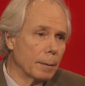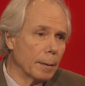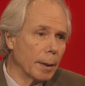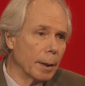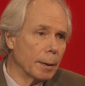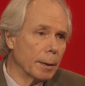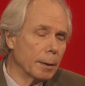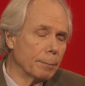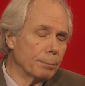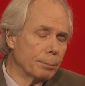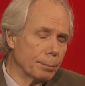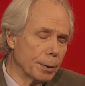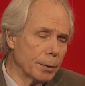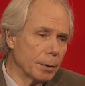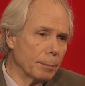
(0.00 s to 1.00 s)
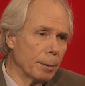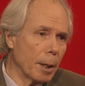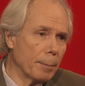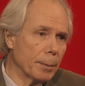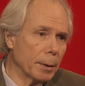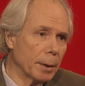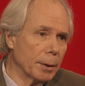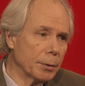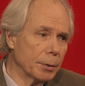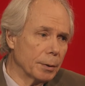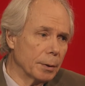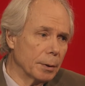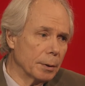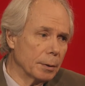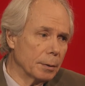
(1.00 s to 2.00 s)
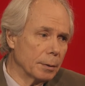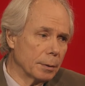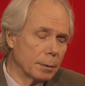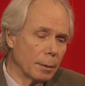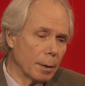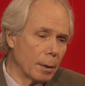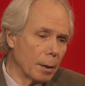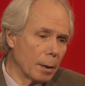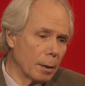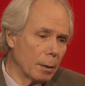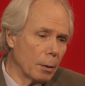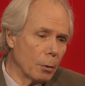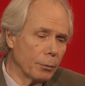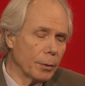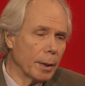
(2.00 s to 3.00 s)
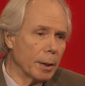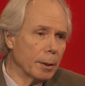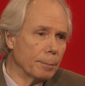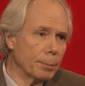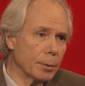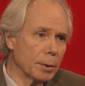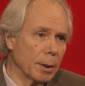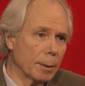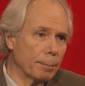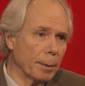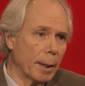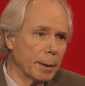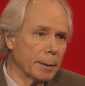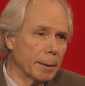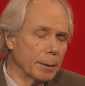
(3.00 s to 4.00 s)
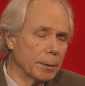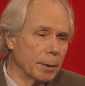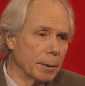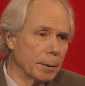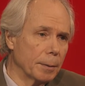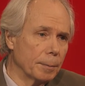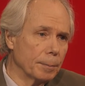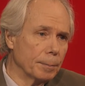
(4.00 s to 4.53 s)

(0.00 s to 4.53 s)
And the prison population is... over 80% black and Latino.